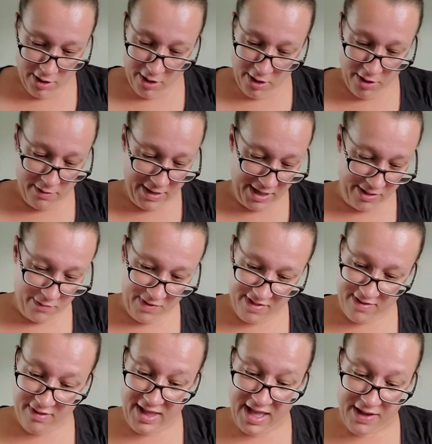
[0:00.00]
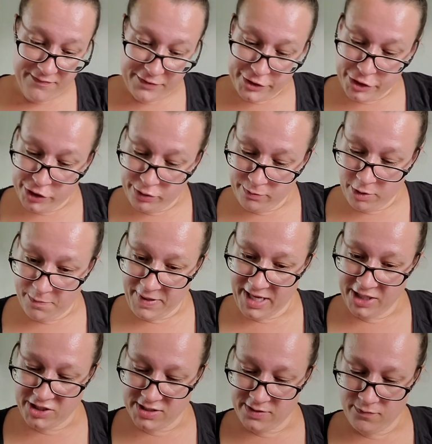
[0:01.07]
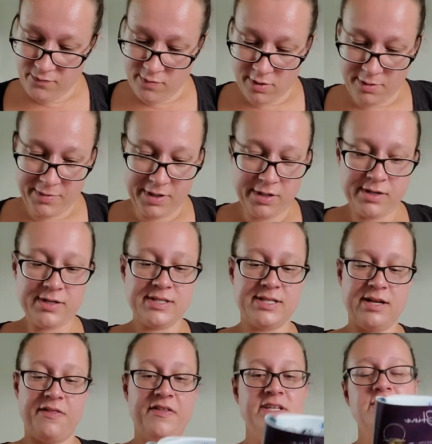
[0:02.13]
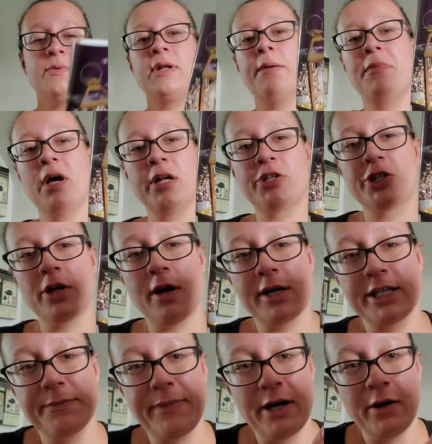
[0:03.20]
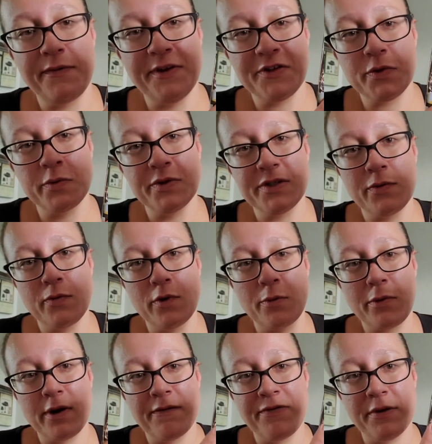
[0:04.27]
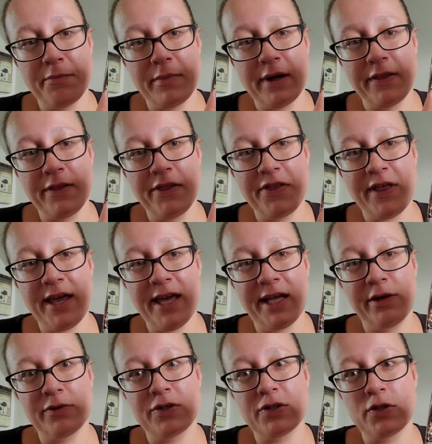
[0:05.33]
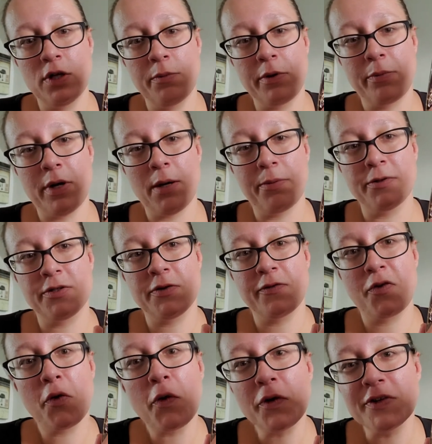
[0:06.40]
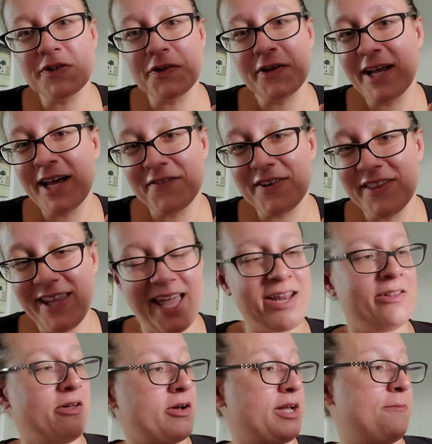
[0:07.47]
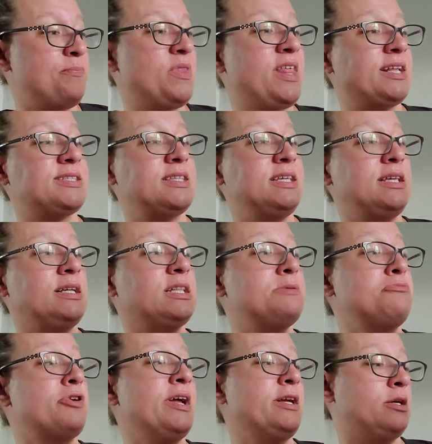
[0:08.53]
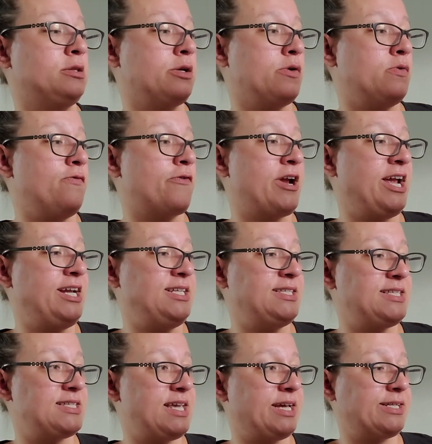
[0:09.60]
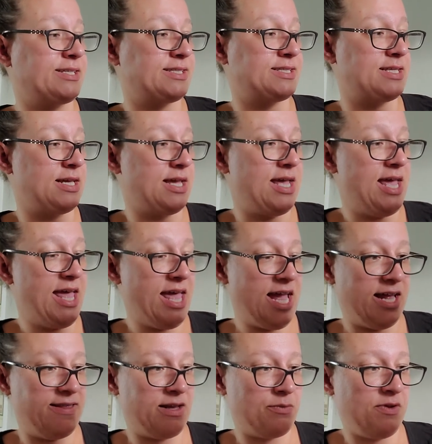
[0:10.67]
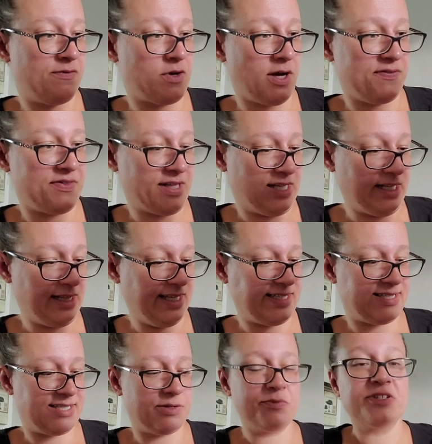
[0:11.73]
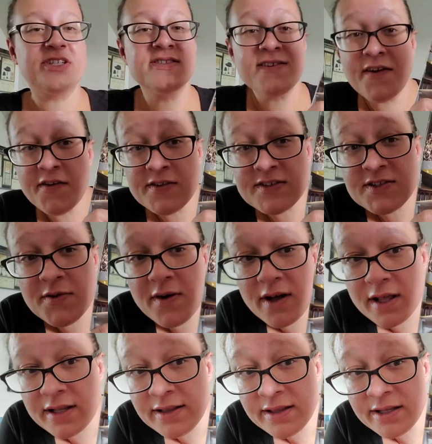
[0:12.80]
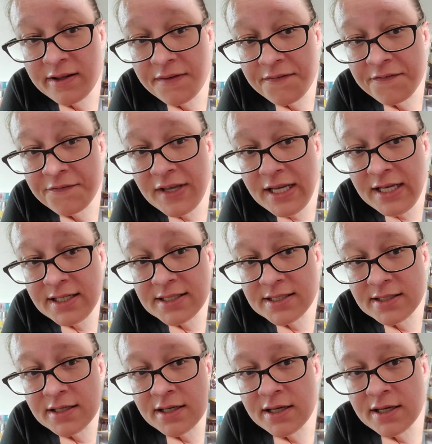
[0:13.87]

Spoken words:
All right, so we still have two more pages of warmers. Now this one I'm not shocked about. This one was a warmer of the month and it was super popular, so of course they're gonna have it in the catalog. That's the Glimmer and Glow for $86. And then we've got the Glisten, which is also on little feet.